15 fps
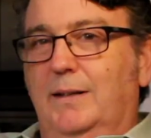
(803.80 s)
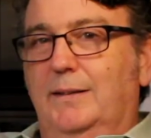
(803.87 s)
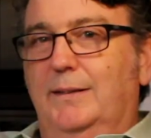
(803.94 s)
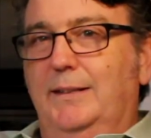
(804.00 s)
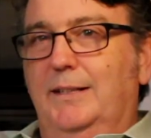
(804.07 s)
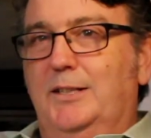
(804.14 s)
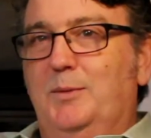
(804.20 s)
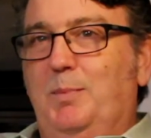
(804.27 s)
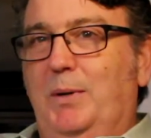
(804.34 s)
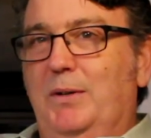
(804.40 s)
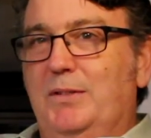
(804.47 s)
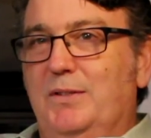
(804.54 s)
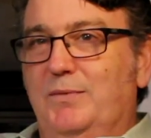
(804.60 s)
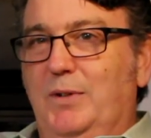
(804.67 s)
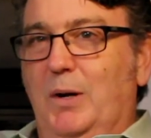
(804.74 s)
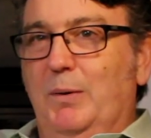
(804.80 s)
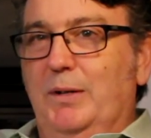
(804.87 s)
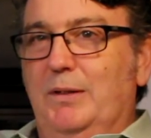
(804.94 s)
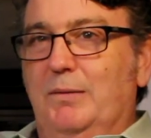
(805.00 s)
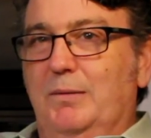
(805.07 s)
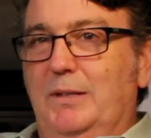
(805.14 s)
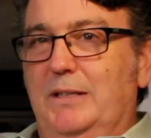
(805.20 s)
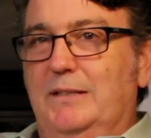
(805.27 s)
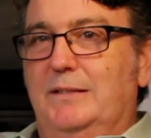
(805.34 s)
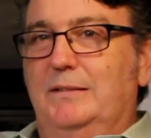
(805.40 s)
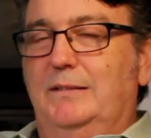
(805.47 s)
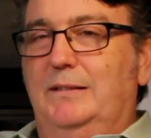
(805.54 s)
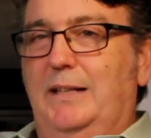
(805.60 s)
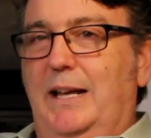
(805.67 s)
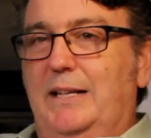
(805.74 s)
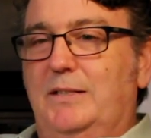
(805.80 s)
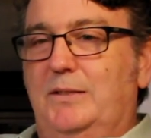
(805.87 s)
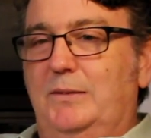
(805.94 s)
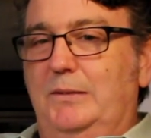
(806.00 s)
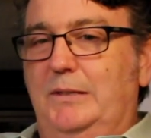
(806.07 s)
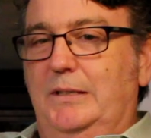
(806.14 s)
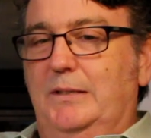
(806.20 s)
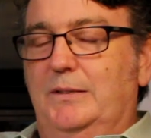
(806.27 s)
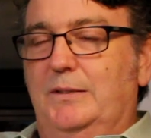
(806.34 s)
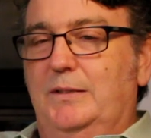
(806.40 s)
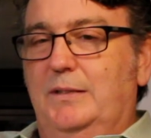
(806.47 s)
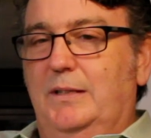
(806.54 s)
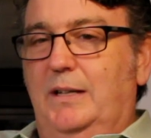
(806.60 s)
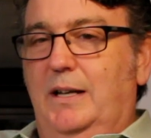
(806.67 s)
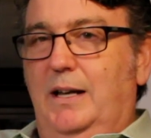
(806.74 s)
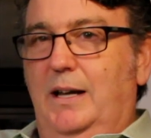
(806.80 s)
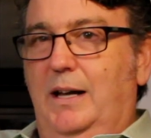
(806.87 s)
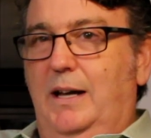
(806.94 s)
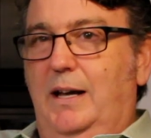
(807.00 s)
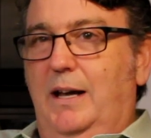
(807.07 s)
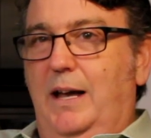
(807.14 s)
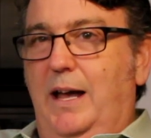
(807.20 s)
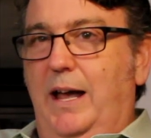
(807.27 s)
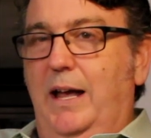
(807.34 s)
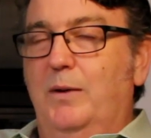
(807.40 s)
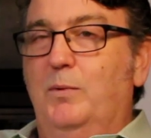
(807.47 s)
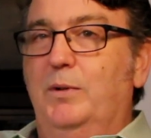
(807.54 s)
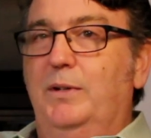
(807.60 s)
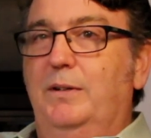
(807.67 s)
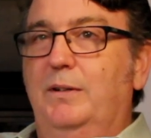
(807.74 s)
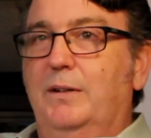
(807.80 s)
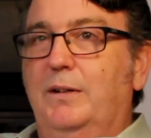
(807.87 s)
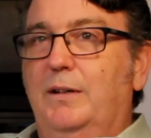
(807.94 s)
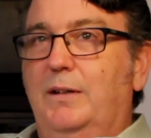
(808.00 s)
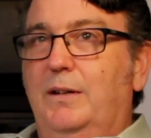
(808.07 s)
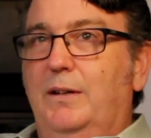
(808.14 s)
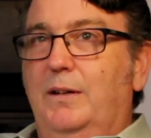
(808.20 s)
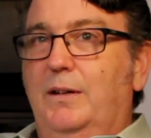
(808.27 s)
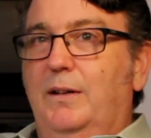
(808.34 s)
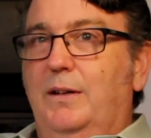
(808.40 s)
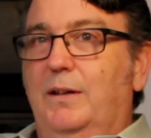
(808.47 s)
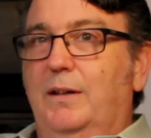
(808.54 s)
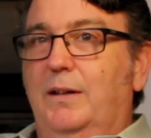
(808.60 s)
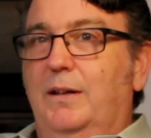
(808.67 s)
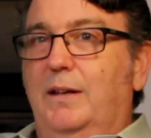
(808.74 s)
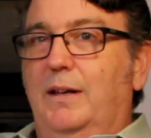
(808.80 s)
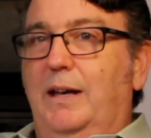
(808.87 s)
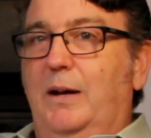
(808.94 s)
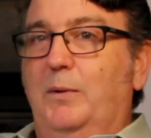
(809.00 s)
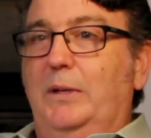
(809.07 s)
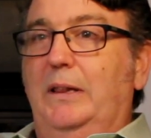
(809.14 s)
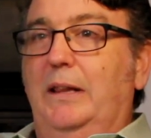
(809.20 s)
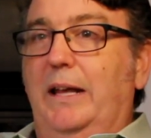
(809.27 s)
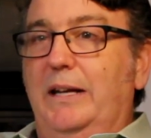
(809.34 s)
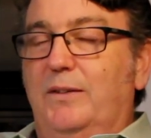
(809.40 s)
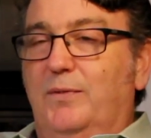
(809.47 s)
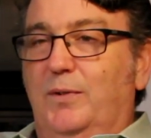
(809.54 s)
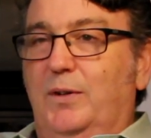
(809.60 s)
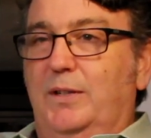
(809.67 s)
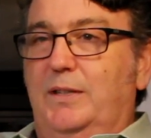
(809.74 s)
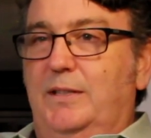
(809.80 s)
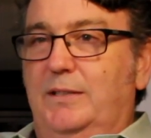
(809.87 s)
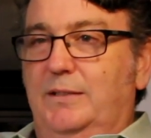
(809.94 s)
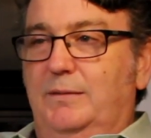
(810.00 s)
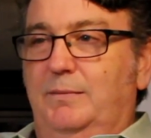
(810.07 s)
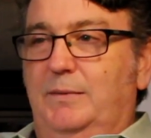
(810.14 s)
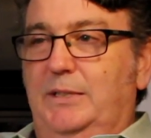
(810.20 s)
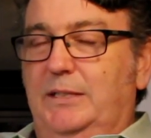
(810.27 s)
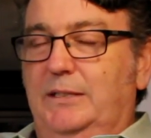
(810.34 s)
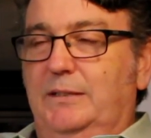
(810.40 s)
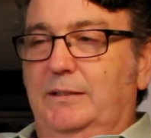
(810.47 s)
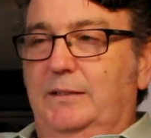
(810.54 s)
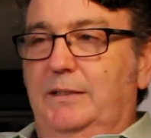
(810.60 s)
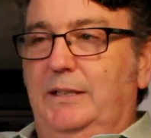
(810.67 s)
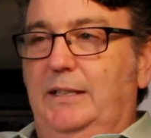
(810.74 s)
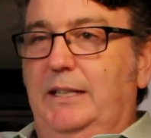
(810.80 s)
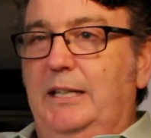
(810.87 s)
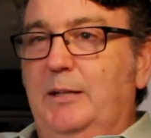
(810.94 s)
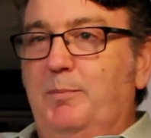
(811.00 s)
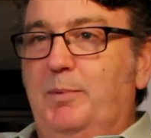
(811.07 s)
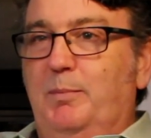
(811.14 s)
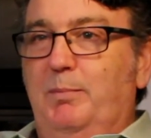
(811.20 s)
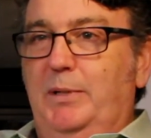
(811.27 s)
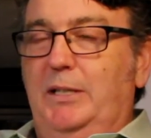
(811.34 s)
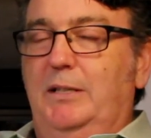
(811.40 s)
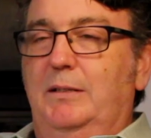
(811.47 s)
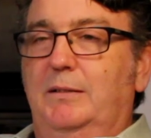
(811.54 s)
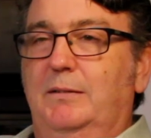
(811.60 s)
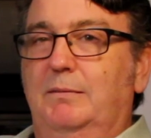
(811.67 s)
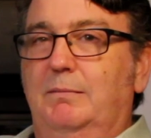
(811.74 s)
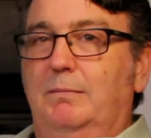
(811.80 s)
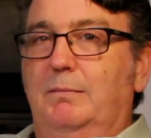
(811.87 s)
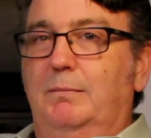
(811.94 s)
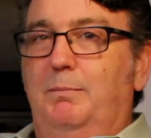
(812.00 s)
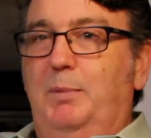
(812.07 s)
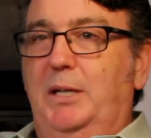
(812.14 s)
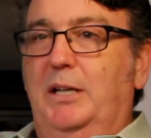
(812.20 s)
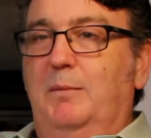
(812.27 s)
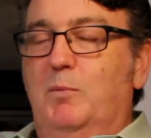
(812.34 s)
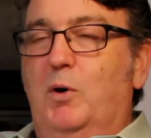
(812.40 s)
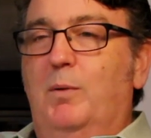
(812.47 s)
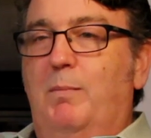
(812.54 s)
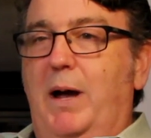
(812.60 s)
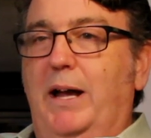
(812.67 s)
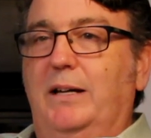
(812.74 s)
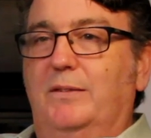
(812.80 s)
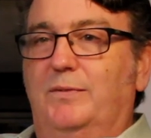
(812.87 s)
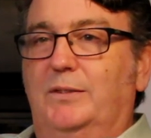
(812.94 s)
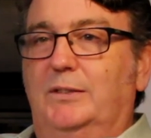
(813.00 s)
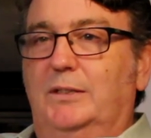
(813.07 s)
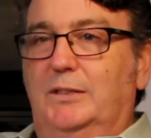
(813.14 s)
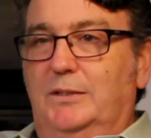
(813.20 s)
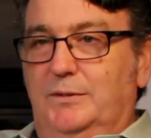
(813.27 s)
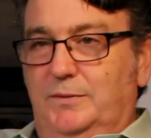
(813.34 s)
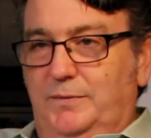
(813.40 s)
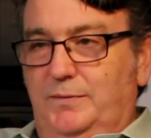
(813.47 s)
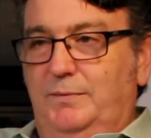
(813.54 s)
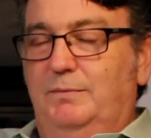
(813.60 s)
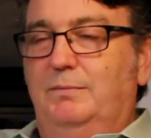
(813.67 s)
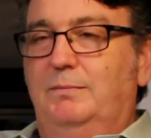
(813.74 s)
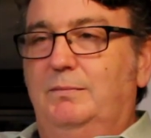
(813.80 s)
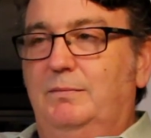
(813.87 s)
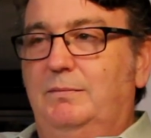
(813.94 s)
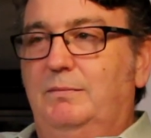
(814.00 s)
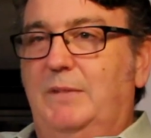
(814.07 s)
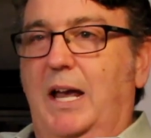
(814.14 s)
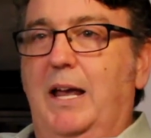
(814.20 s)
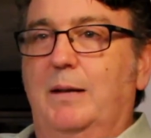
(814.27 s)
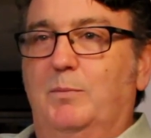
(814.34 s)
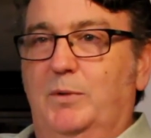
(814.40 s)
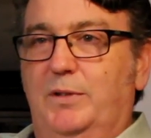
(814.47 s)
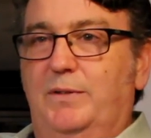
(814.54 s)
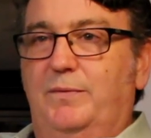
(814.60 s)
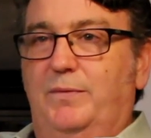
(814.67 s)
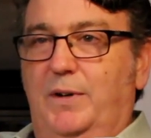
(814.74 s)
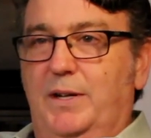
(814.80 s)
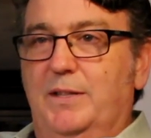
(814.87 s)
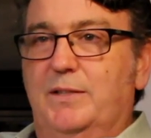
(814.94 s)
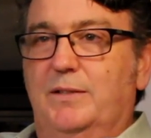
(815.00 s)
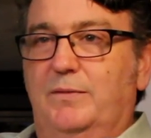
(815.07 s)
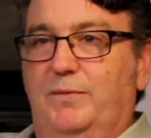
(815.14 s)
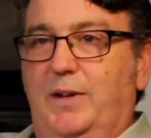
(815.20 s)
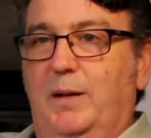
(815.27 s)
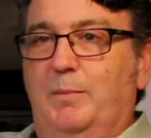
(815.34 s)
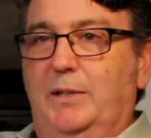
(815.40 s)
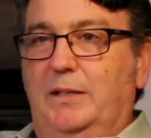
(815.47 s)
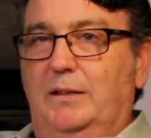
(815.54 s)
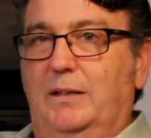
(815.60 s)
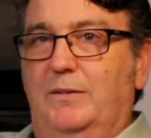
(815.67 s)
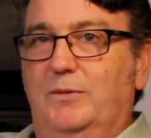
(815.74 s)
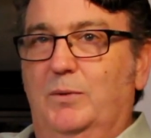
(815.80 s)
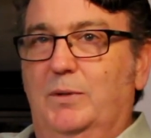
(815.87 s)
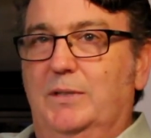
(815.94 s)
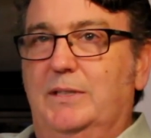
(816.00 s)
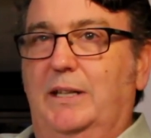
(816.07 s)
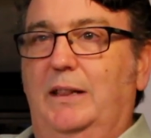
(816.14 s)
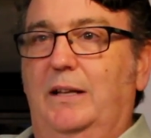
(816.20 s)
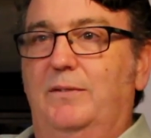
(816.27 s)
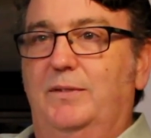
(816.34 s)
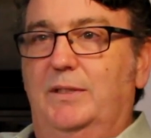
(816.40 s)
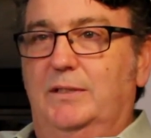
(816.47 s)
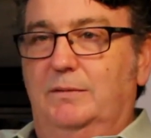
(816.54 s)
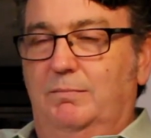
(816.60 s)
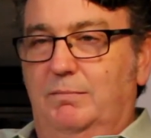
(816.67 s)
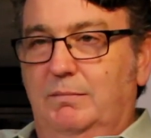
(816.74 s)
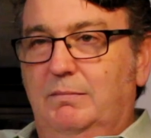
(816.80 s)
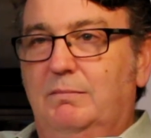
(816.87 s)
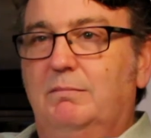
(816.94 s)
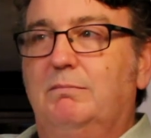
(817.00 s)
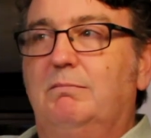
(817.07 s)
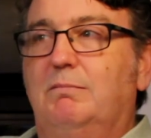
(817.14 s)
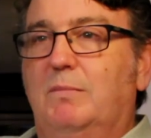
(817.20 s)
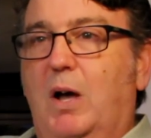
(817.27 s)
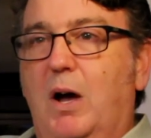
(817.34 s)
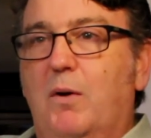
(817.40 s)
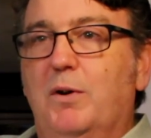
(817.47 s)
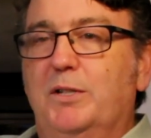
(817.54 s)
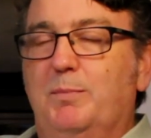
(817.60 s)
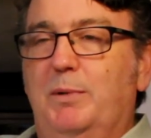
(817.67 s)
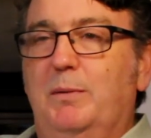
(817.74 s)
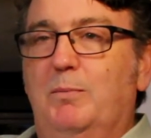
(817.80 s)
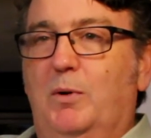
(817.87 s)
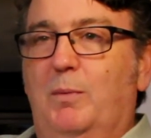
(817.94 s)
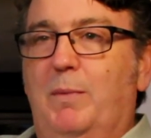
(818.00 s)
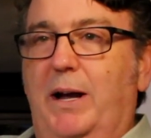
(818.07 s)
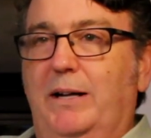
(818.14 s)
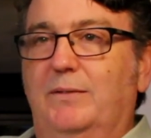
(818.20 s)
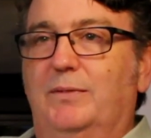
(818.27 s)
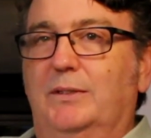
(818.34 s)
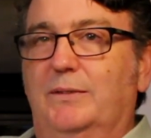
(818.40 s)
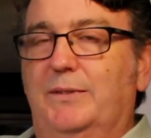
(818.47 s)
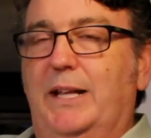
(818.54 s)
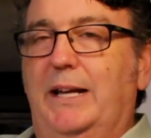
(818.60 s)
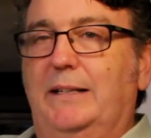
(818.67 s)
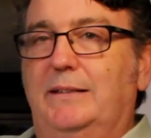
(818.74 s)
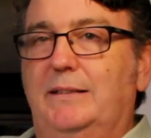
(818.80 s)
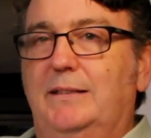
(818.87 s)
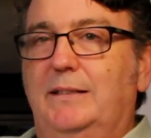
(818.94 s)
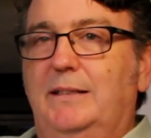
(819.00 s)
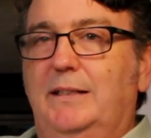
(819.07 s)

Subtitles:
The experience of going through these last 2 years, I would like for it to keep me being more mindful of time with friends and family and loved ones. I'd love to always be more mindful of that.